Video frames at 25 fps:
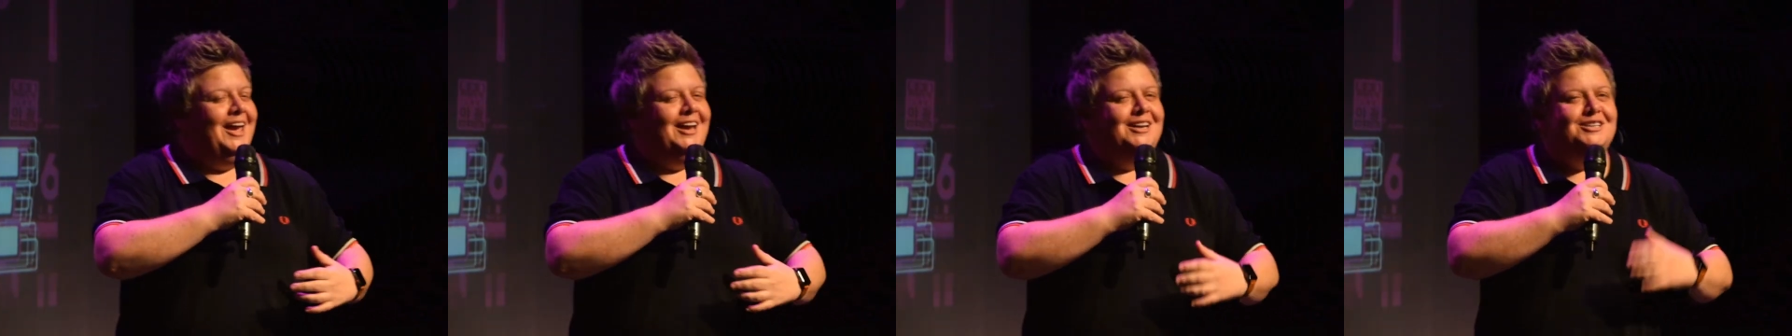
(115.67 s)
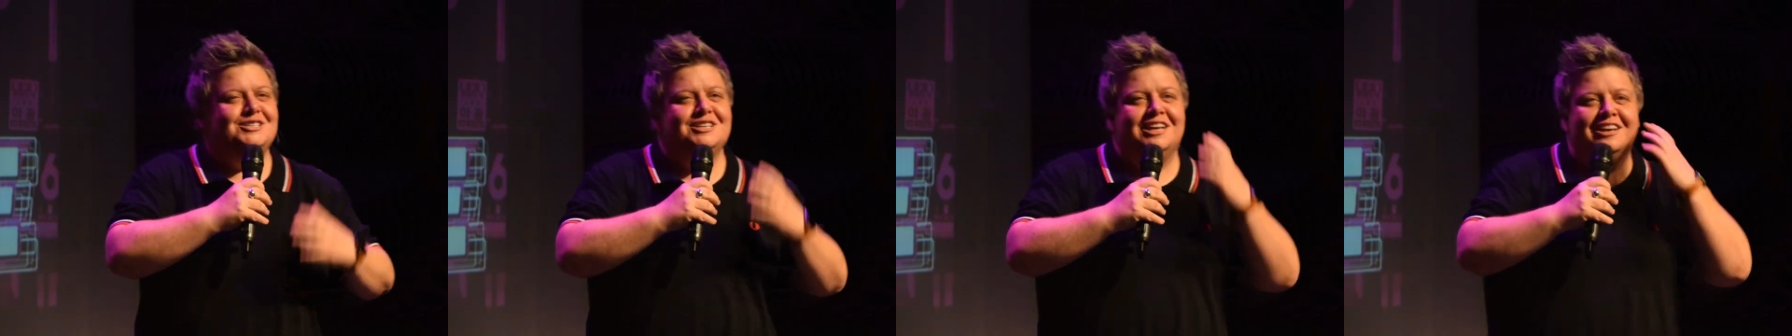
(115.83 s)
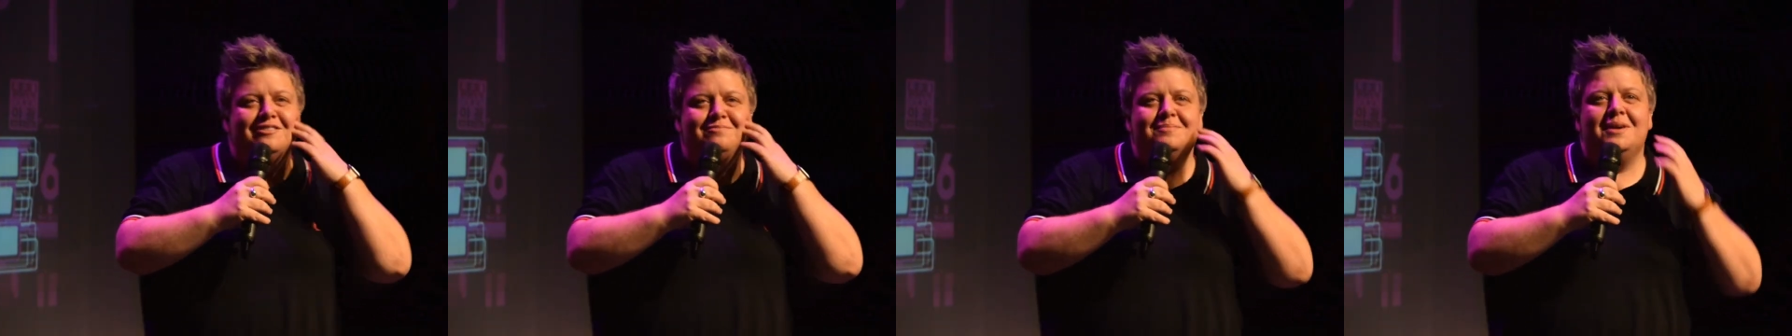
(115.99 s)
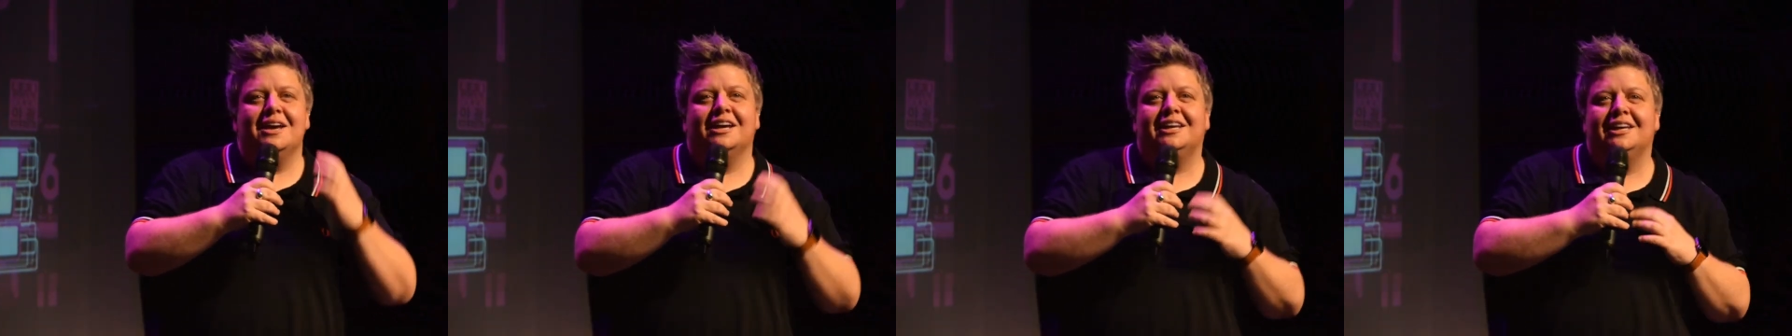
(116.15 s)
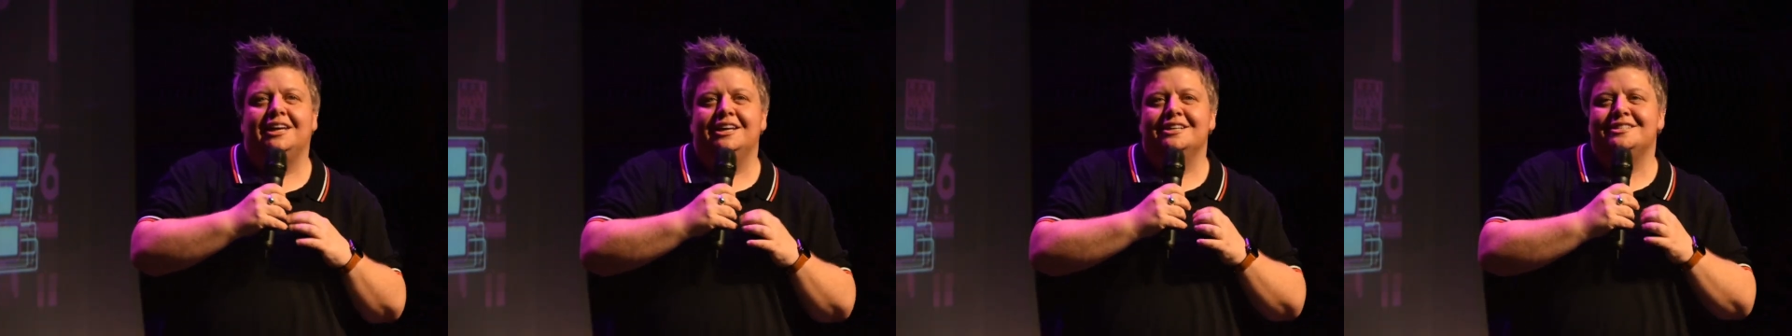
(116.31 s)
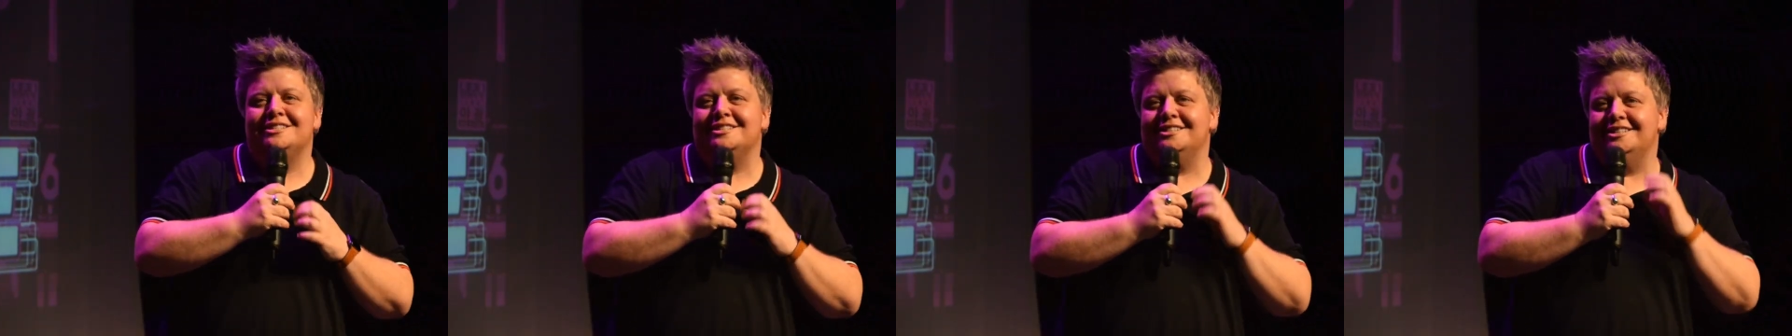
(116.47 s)
She gave me a
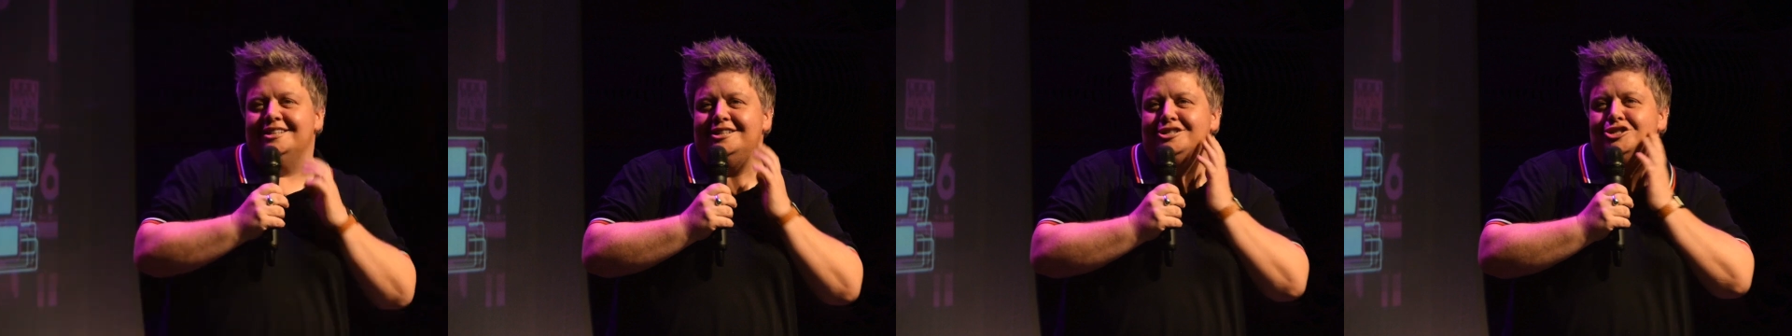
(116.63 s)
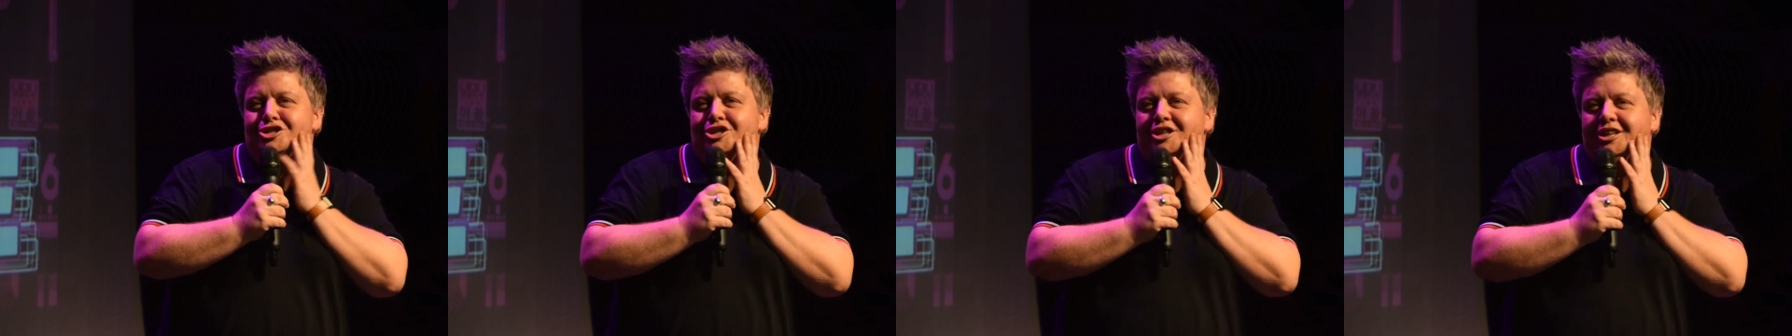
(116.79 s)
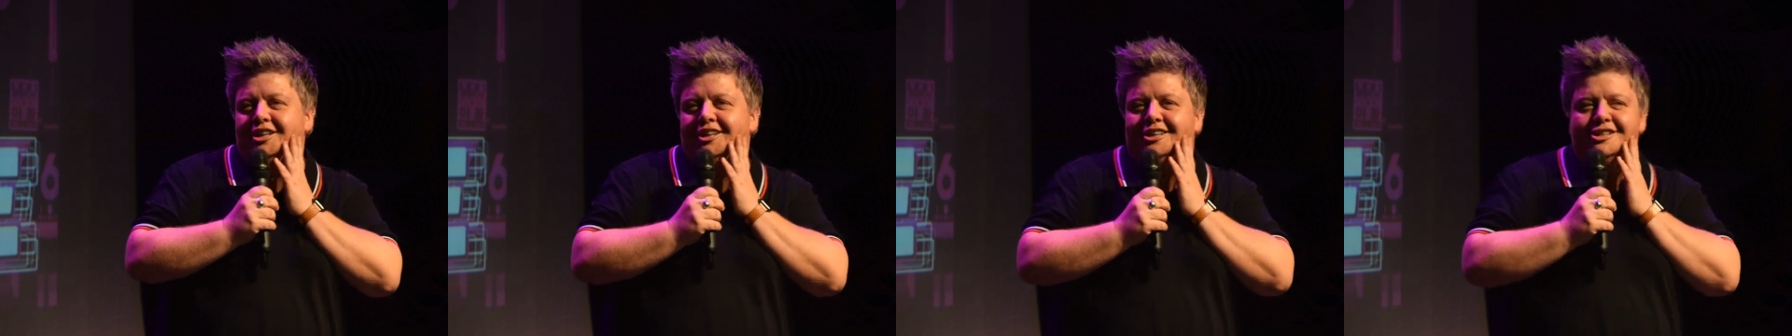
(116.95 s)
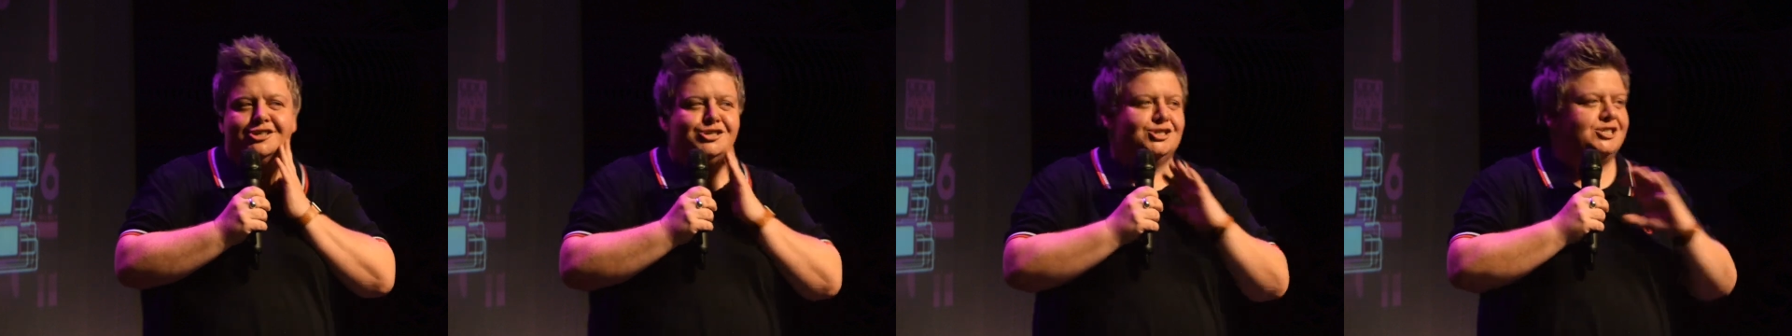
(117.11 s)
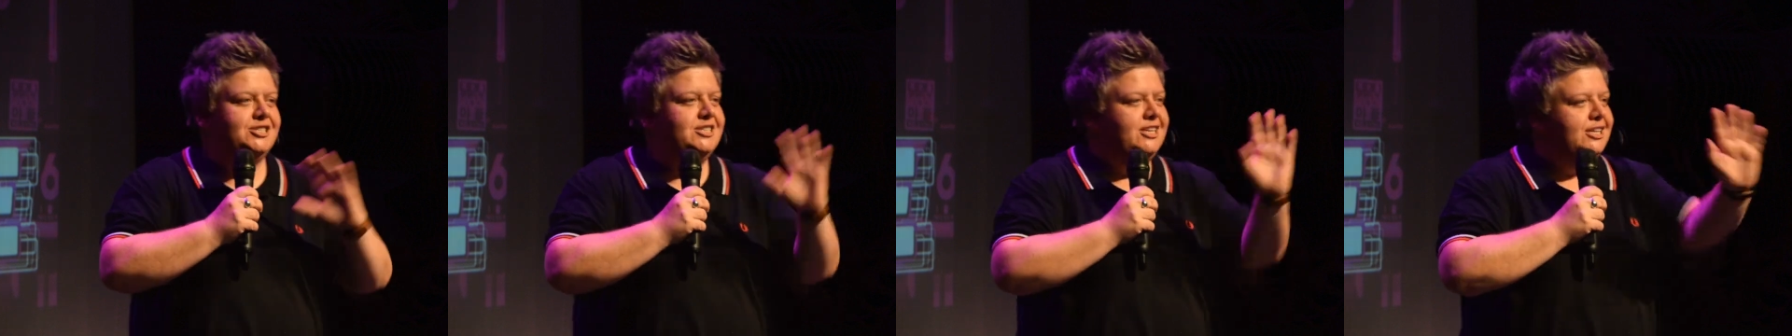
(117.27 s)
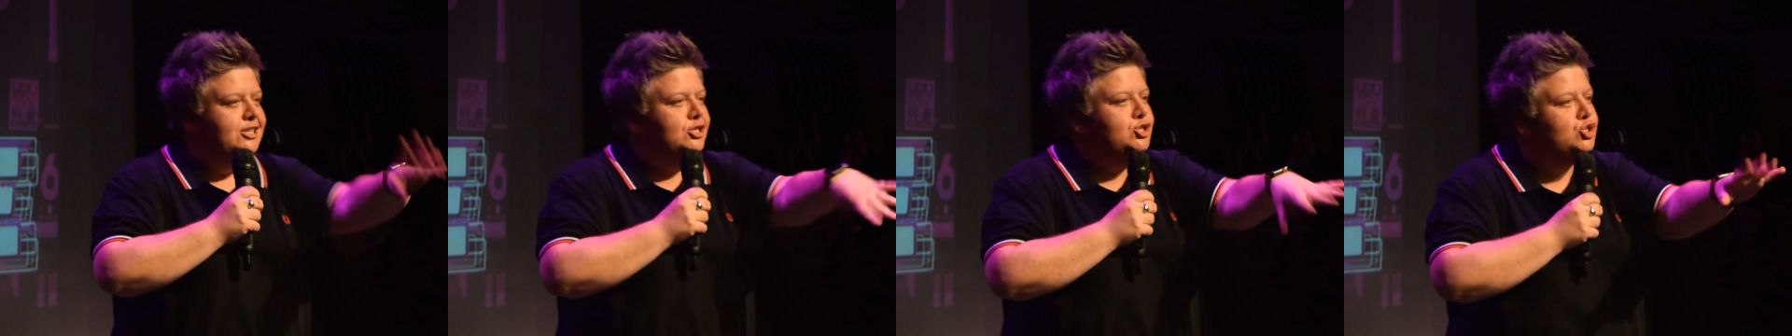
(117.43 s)
kiss in the cheek and she
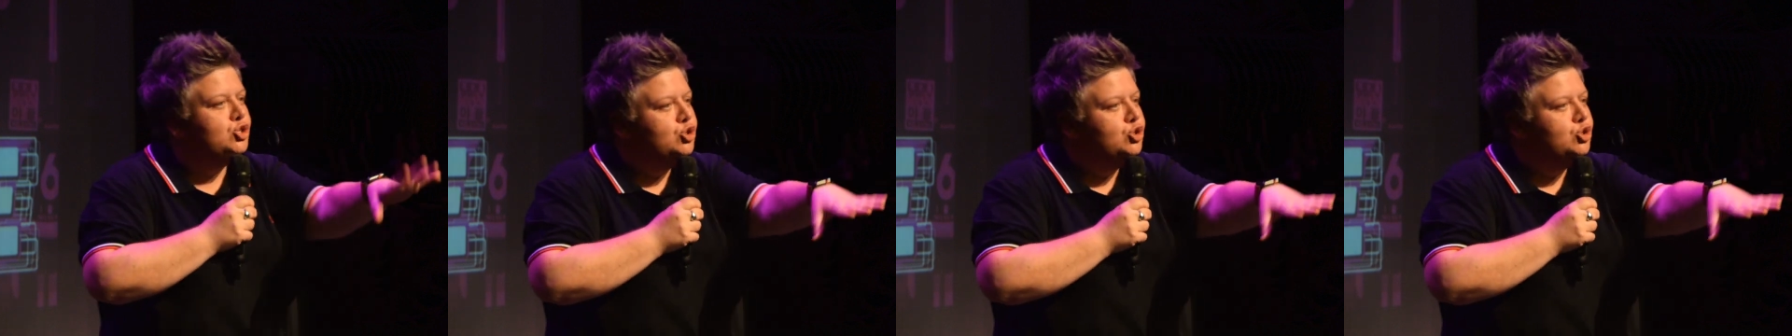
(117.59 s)
said,